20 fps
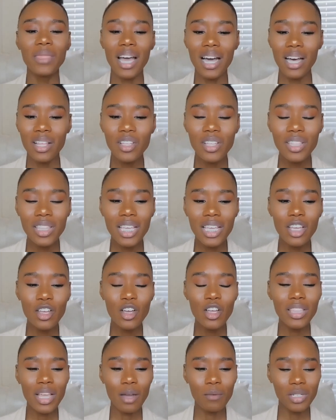the other
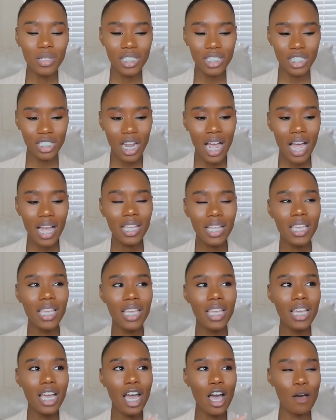thing that was
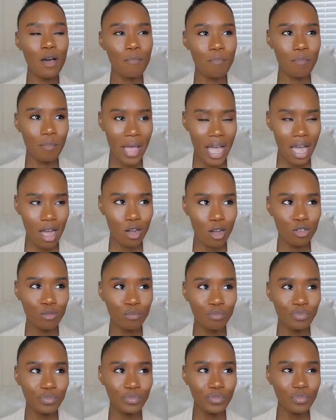shocking
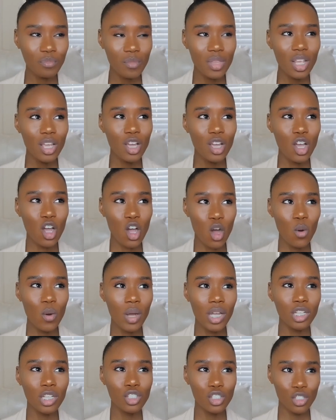about
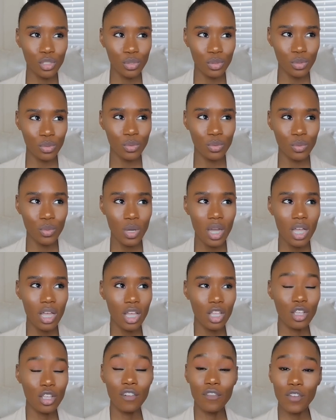going to
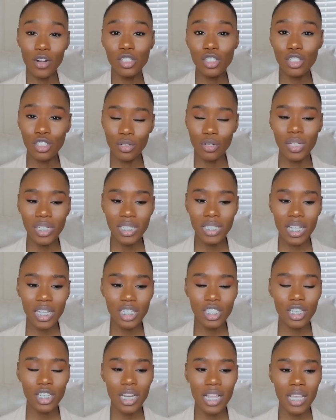your first duty
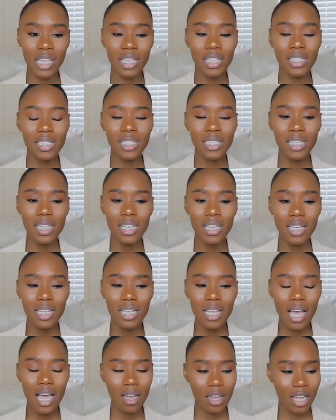station is,
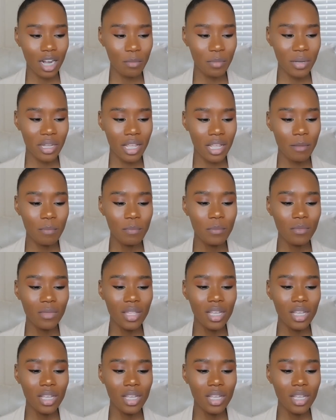how can I put it?